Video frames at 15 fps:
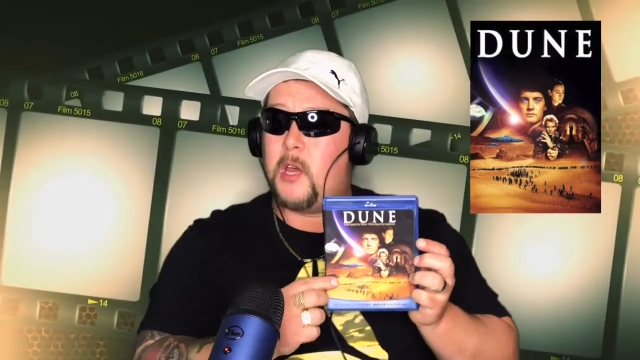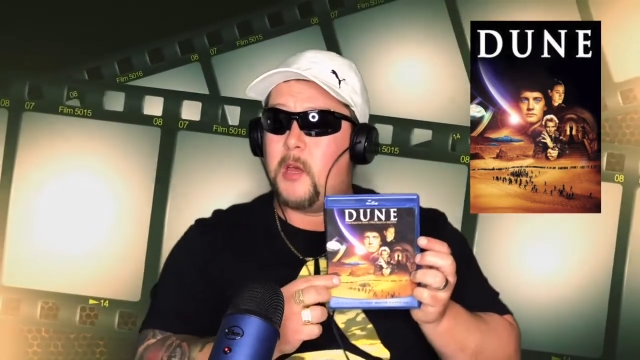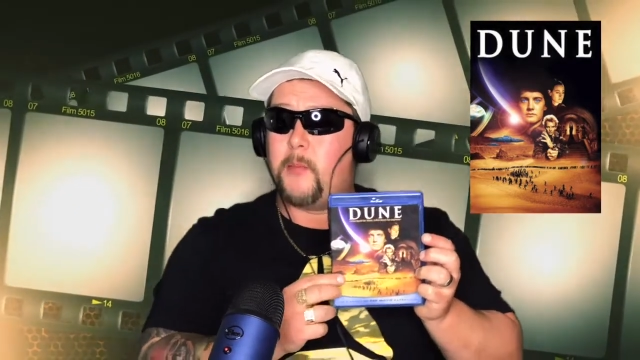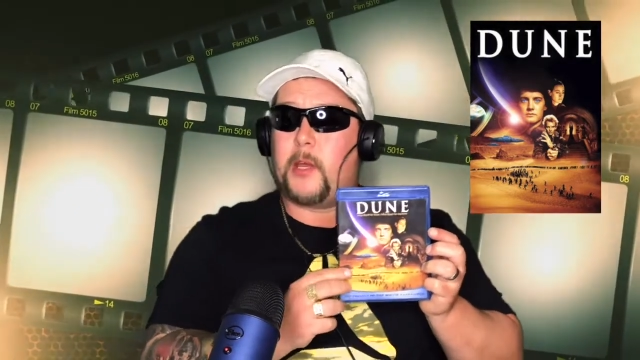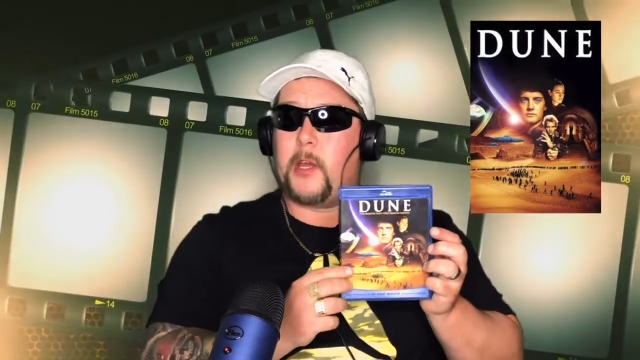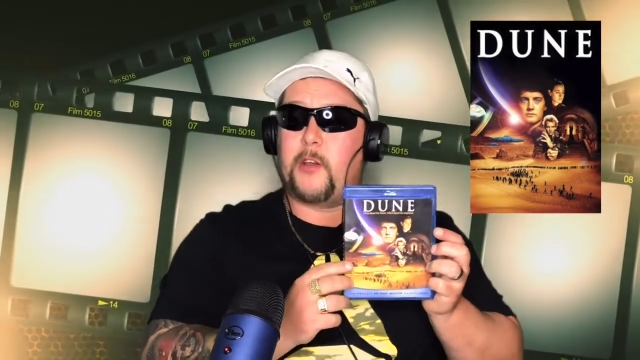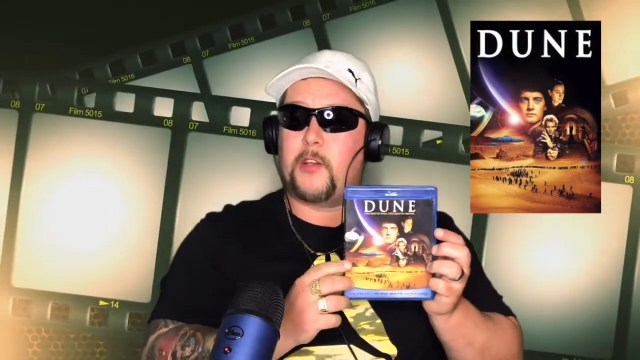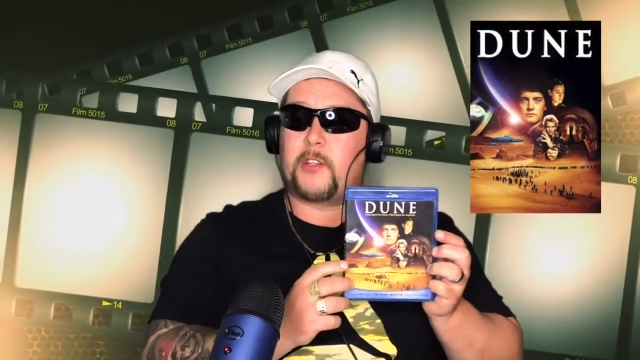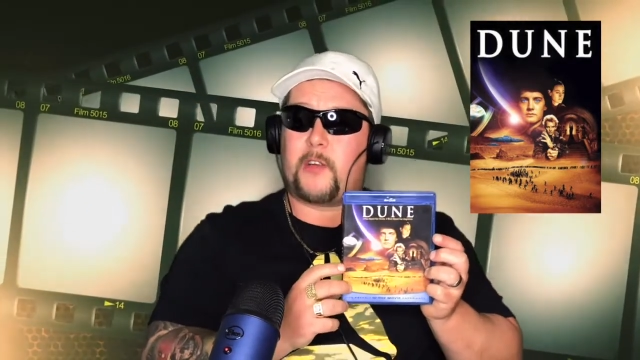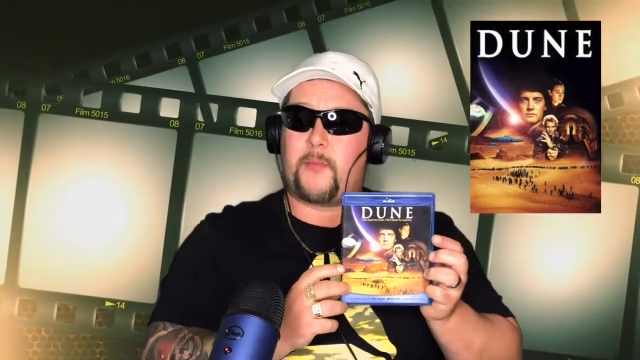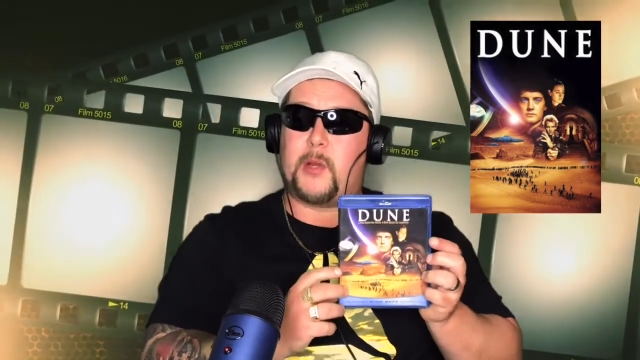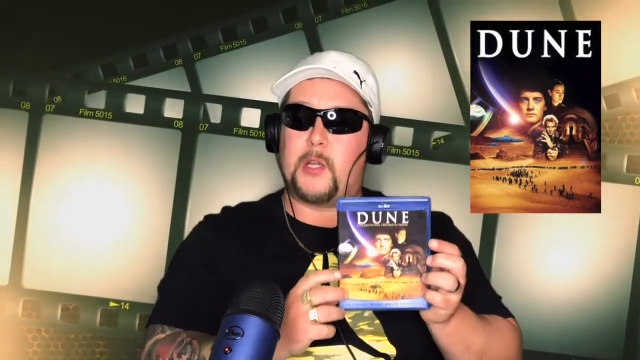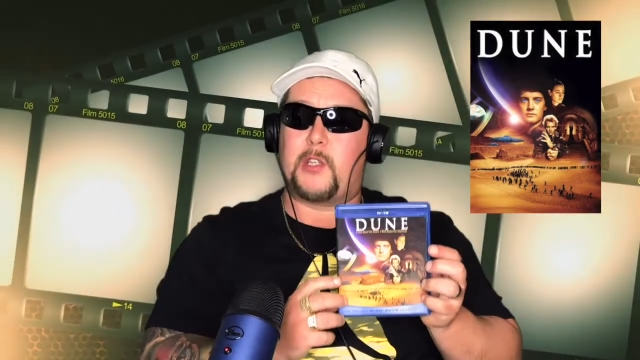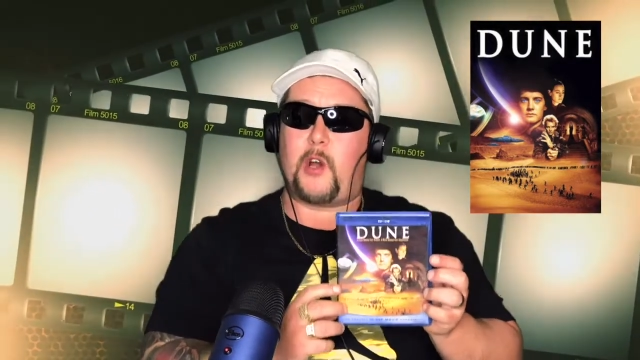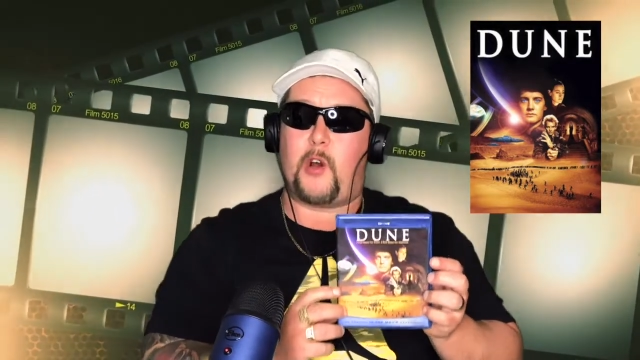because I've
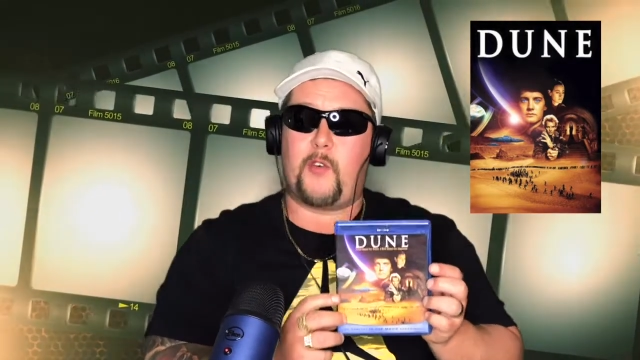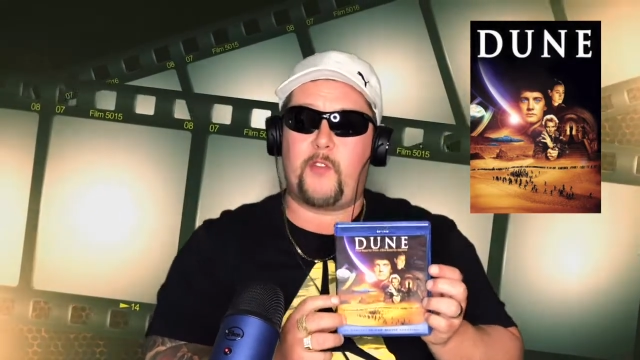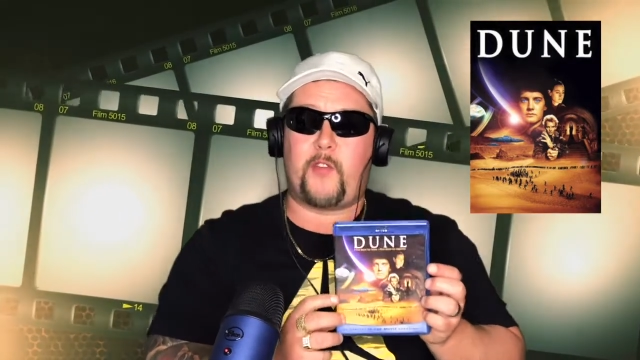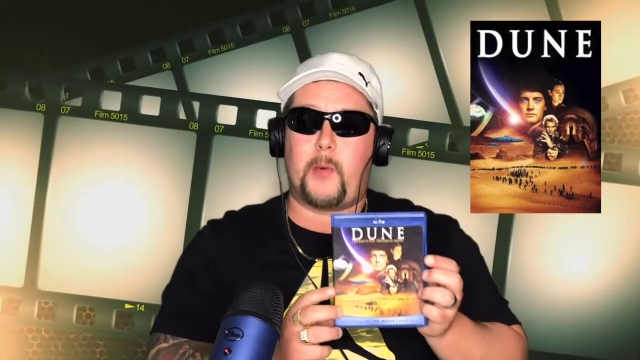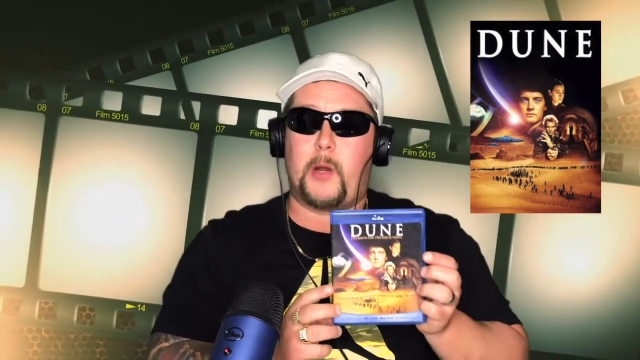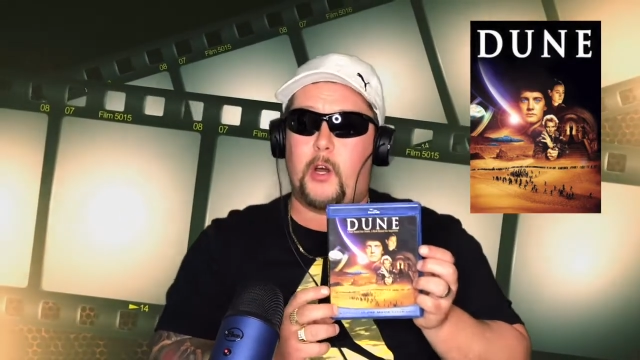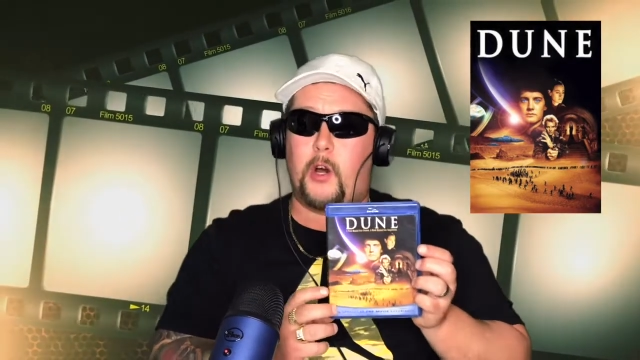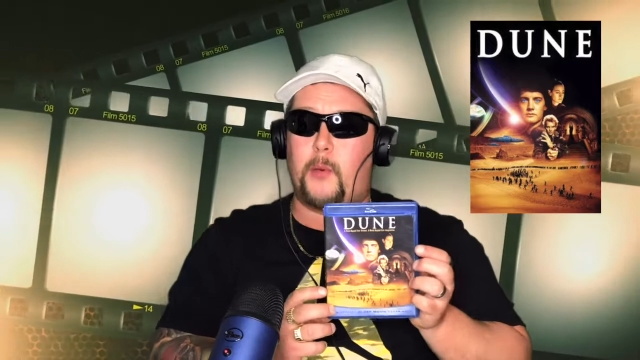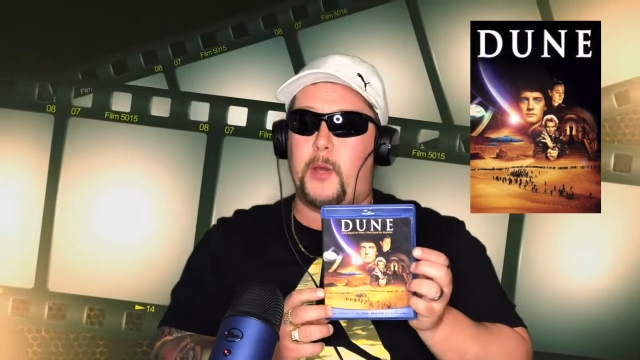been told from a lot